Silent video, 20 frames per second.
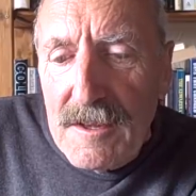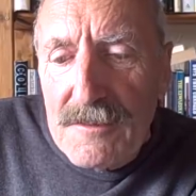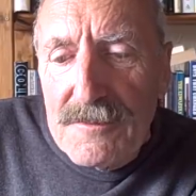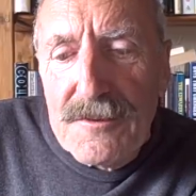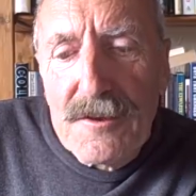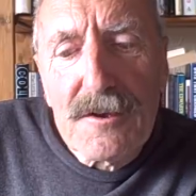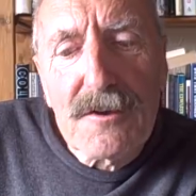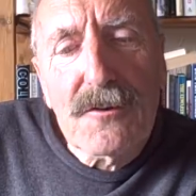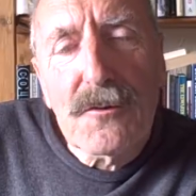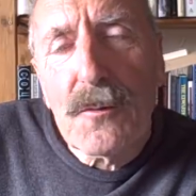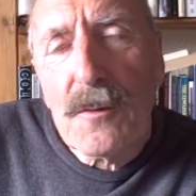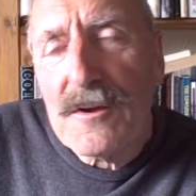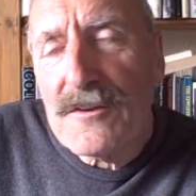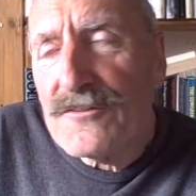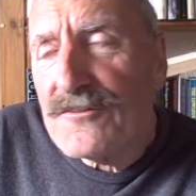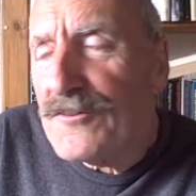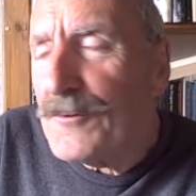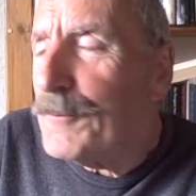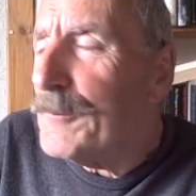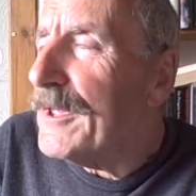The
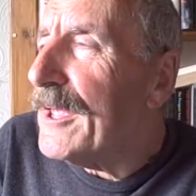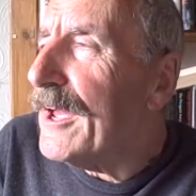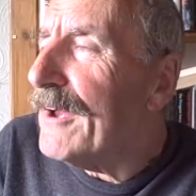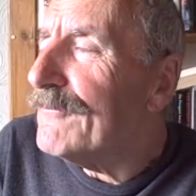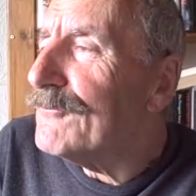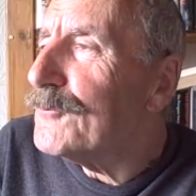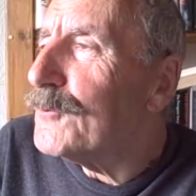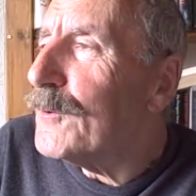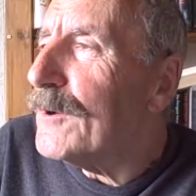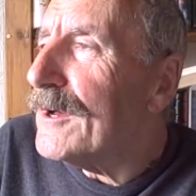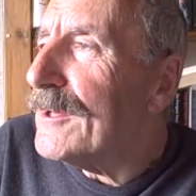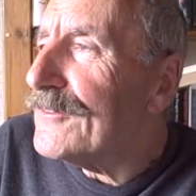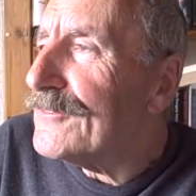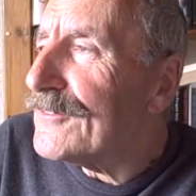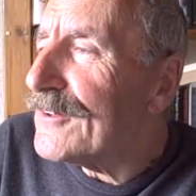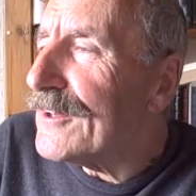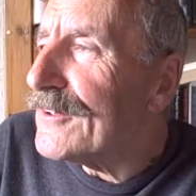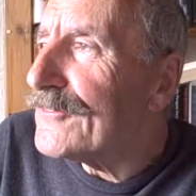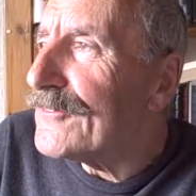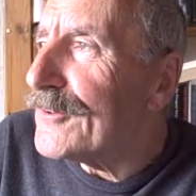question we have to
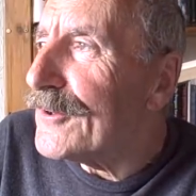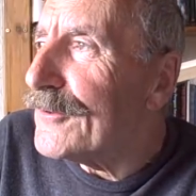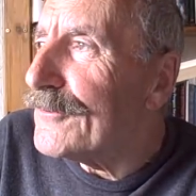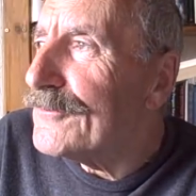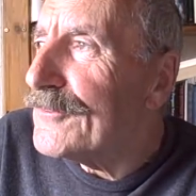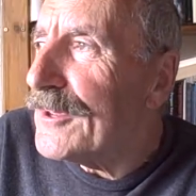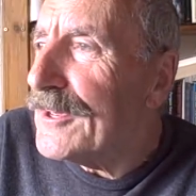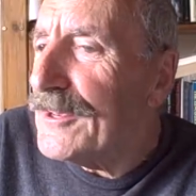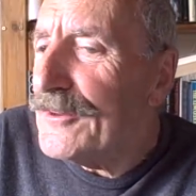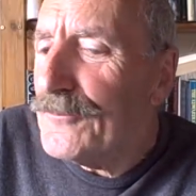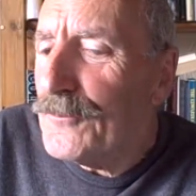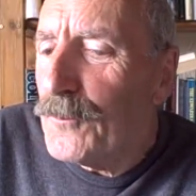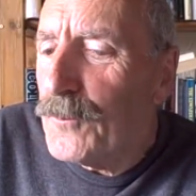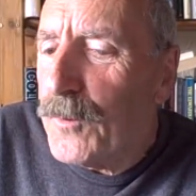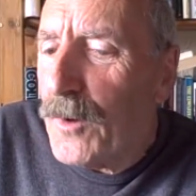ask ourselves is